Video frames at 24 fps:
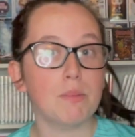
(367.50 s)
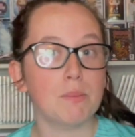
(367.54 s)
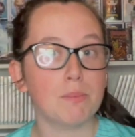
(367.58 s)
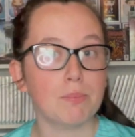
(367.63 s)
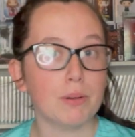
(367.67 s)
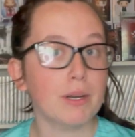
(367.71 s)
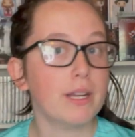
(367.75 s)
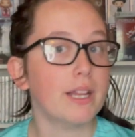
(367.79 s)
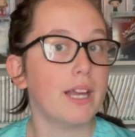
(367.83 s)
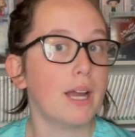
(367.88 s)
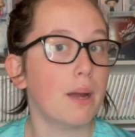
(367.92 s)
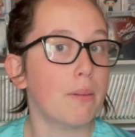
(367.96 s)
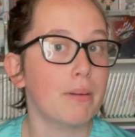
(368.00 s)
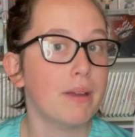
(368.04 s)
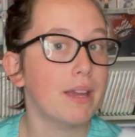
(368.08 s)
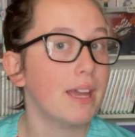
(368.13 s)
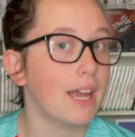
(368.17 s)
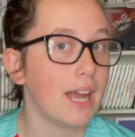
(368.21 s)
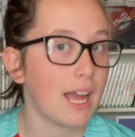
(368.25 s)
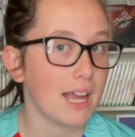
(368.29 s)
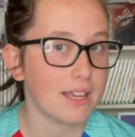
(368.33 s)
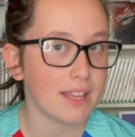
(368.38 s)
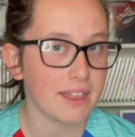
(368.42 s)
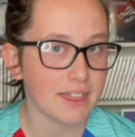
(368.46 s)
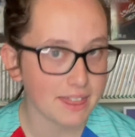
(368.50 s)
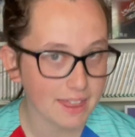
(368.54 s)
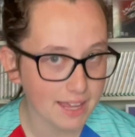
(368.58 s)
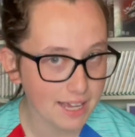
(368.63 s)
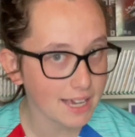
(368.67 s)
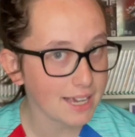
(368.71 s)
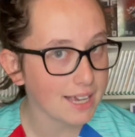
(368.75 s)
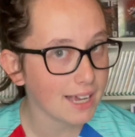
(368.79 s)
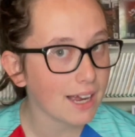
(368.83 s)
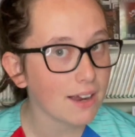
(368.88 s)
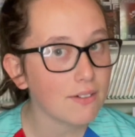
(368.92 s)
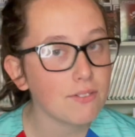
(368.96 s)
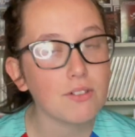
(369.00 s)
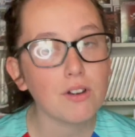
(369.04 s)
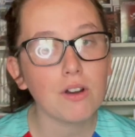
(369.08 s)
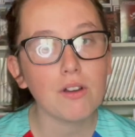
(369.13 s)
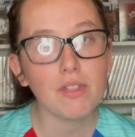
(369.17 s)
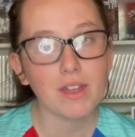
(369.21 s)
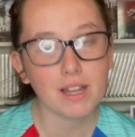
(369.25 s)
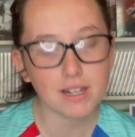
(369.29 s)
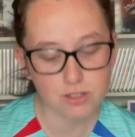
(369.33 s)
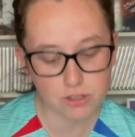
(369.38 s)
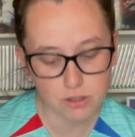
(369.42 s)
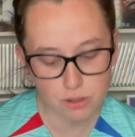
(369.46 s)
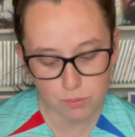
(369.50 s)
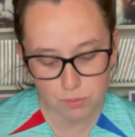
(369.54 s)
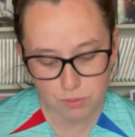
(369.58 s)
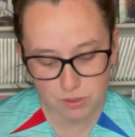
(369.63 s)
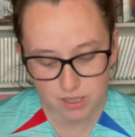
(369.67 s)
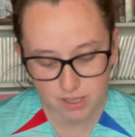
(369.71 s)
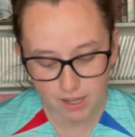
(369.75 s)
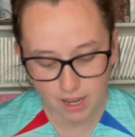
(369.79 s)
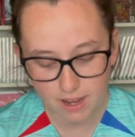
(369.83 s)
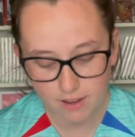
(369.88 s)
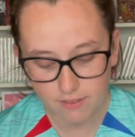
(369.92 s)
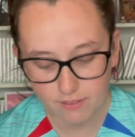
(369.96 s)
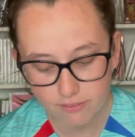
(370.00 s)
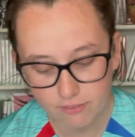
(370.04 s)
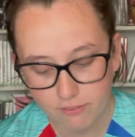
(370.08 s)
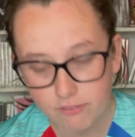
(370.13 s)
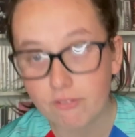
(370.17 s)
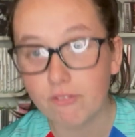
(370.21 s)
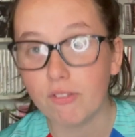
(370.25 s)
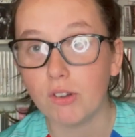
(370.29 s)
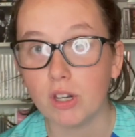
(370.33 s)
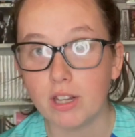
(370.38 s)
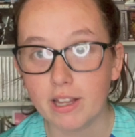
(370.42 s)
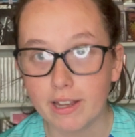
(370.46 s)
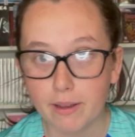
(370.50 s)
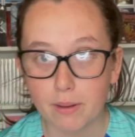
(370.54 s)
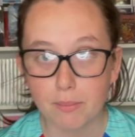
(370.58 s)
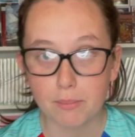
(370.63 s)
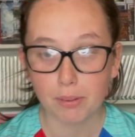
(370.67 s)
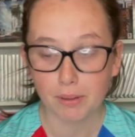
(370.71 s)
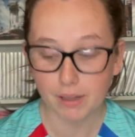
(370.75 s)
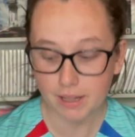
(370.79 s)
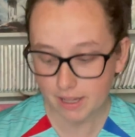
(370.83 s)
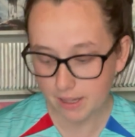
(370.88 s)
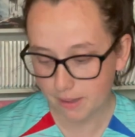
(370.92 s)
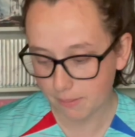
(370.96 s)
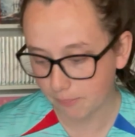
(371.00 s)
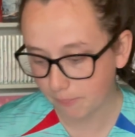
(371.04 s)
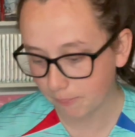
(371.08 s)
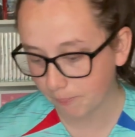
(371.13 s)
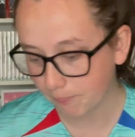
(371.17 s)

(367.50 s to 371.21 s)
pretty happy. I think I've got that subset fully complete.